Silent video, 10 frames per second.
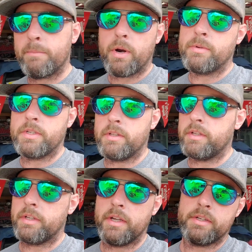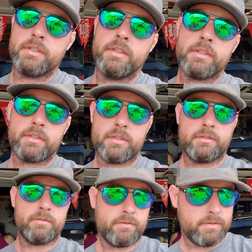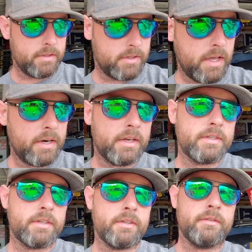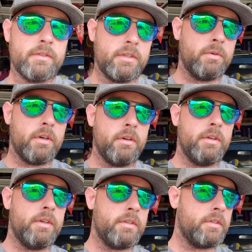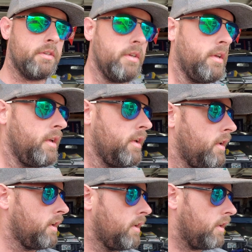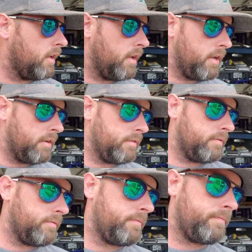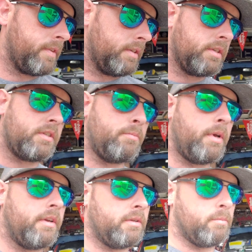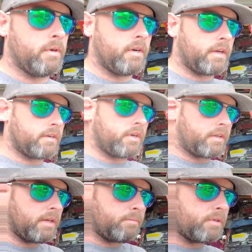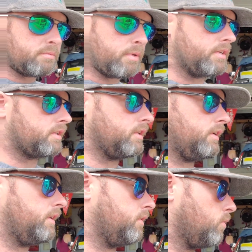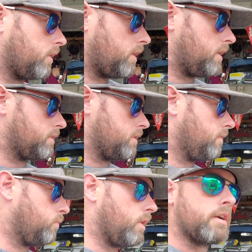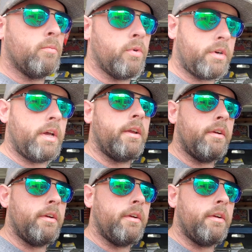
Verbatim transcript: promise anything, guys. It's This is not easy doing all this, and it's just a pain in the butt. I got to try to keep this place clean and organized enough where I can work out of